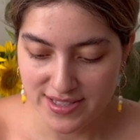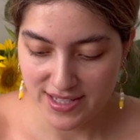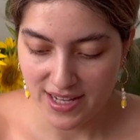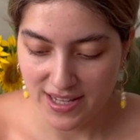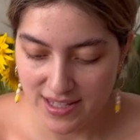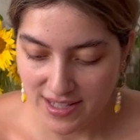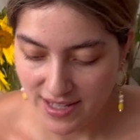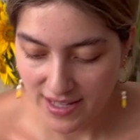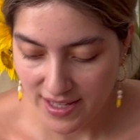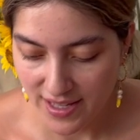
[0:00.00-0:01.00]
thing
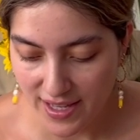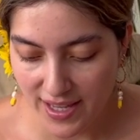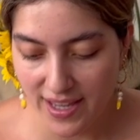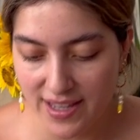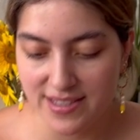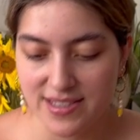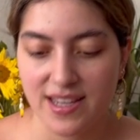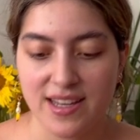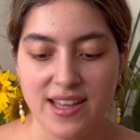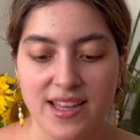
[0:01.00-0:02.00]

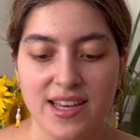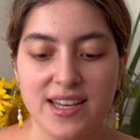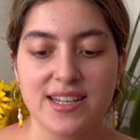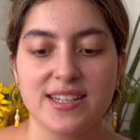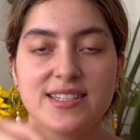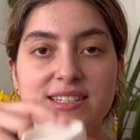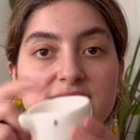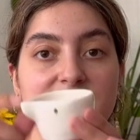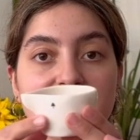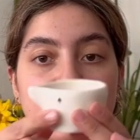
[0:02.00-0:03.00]
is
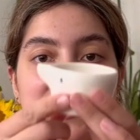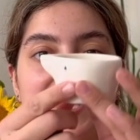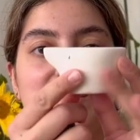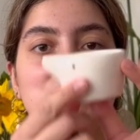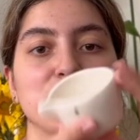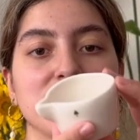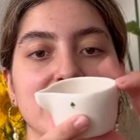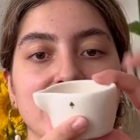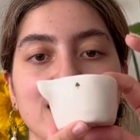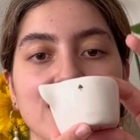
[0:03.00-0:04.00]
this
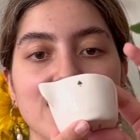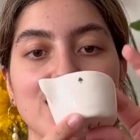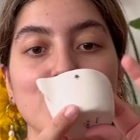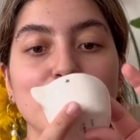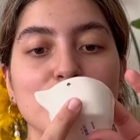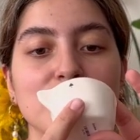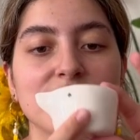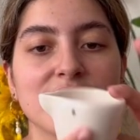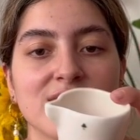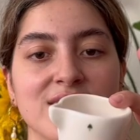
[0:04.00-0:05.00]
really cute,
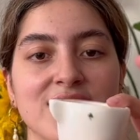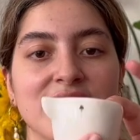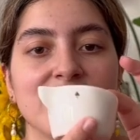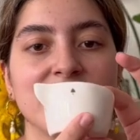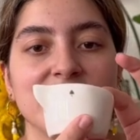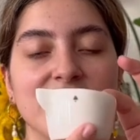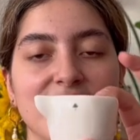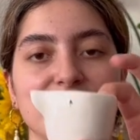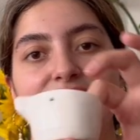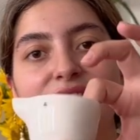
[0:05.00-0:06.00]

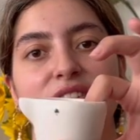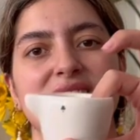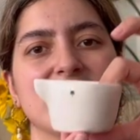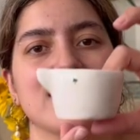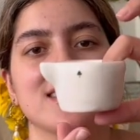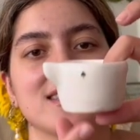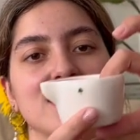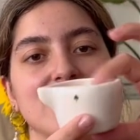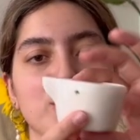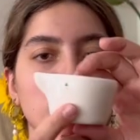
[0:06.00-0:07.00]
how do you call it, it's
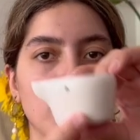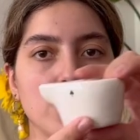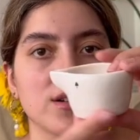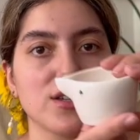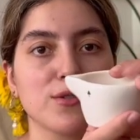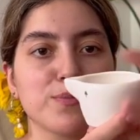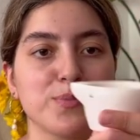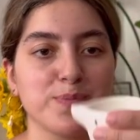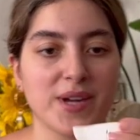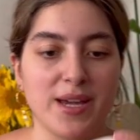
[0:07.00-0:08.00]
not a mug, you
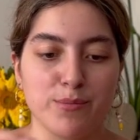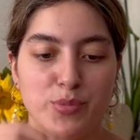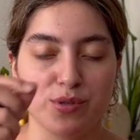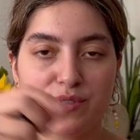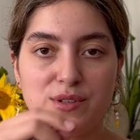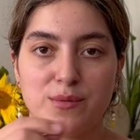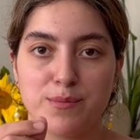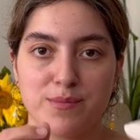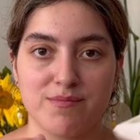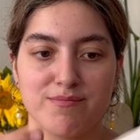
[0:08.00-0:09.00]
can put
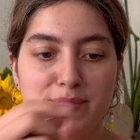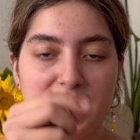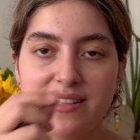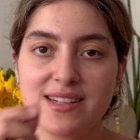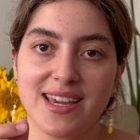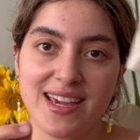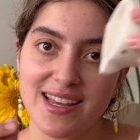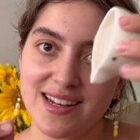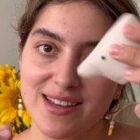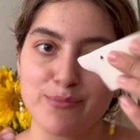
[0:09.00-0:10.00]
some milk
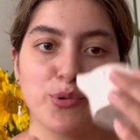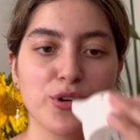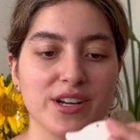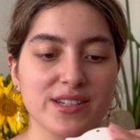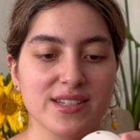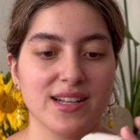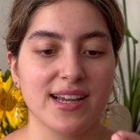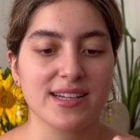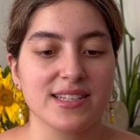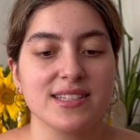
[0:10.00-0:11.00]
in and pour it
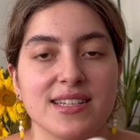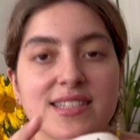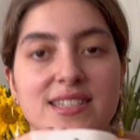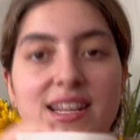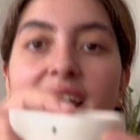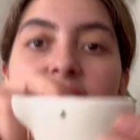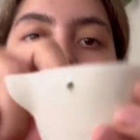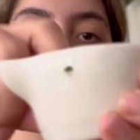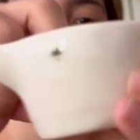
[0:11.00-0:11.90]
like this, and it has like